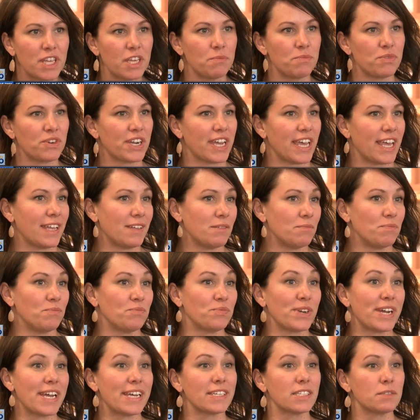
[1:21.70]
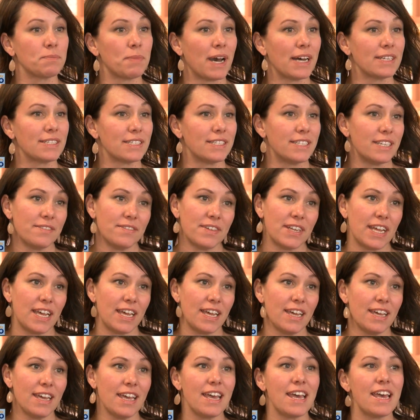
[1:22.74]
he bring it, brings
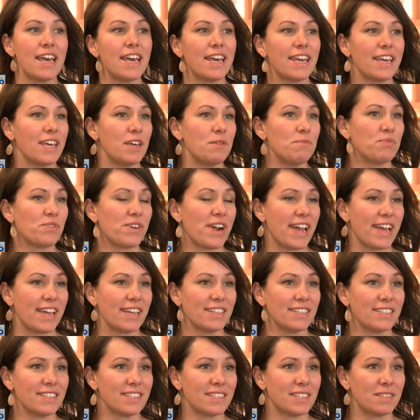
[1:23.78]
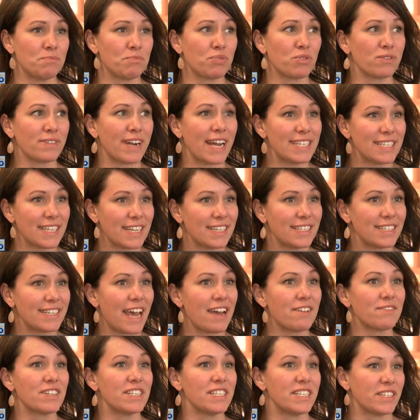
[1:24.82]
positivity, he brings presence
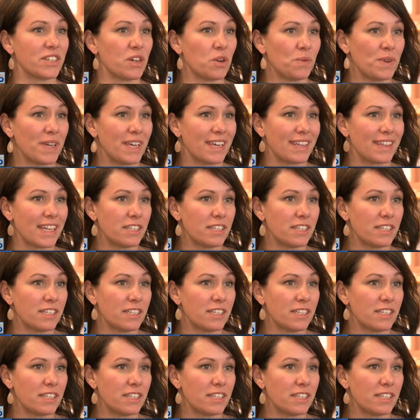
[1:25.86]
every single week.